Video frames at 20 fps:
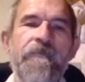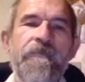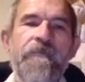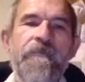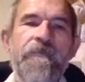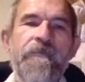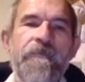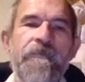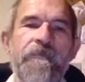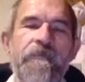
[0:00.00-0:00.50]

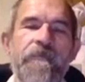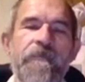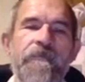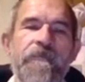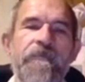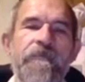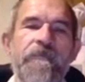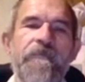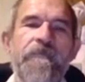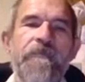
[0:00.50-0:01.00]

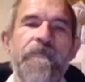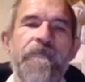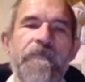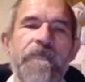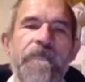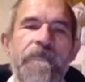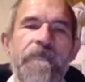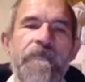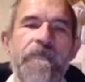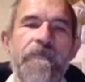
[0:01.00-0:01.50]

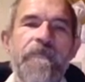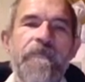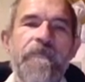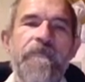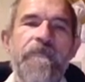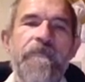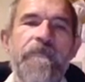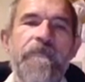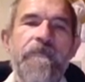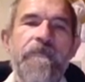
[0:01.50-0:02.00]

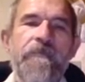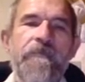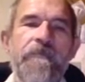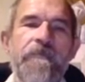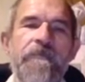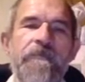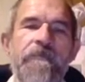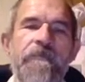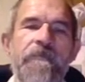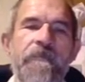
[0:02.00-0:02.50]

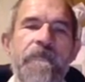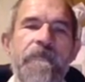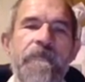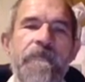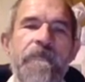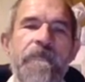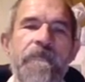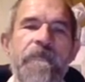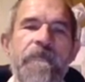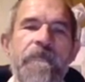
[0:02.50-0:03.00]

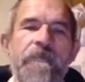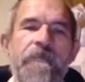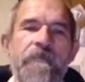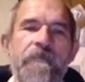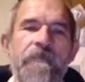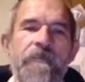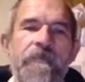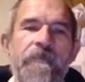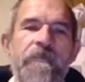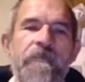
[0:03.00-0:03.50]

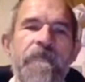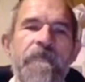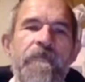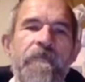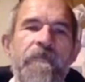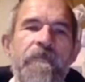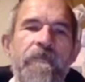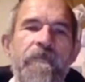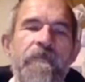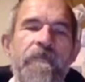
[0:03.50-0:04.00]

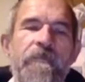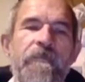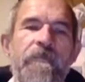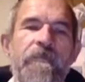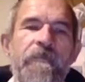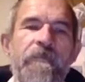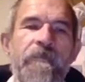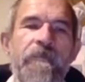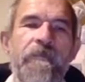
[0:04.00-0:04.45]
[no speech]